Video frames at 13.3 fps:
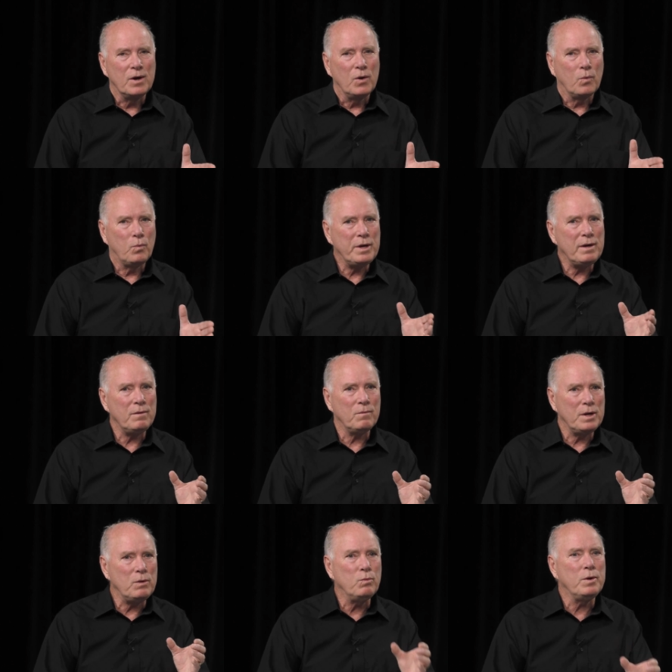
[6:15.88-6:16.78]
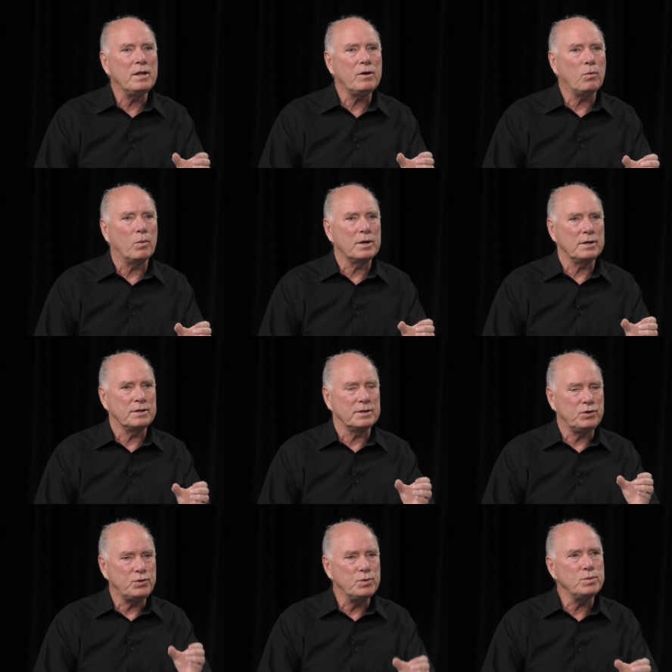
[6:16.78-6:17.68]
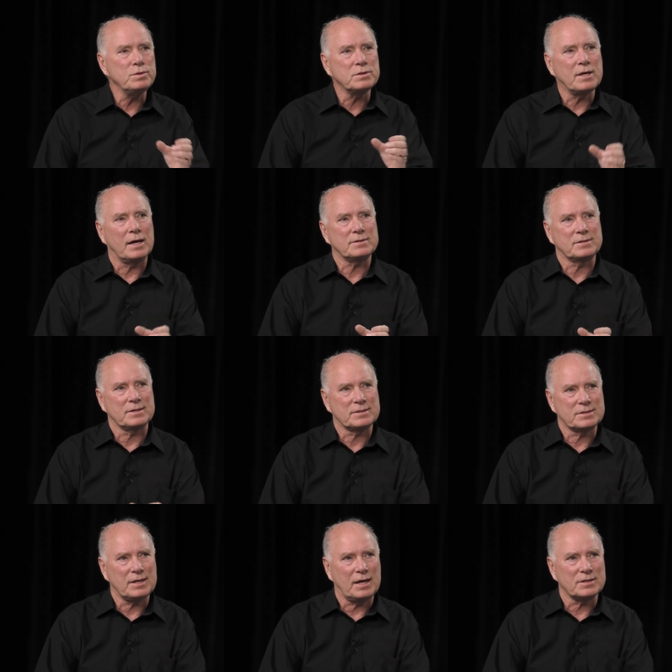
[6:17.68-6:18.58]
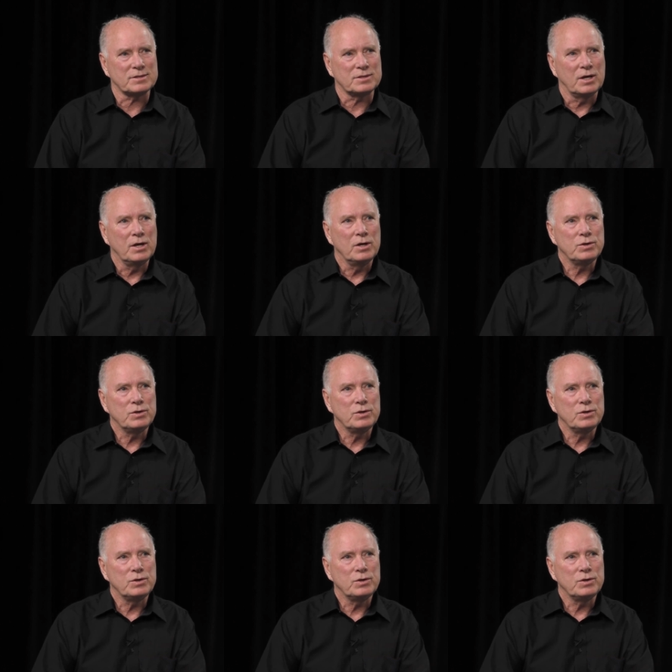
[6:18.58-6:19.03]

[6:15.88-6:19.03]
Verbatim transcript: We, we really wanted to use that success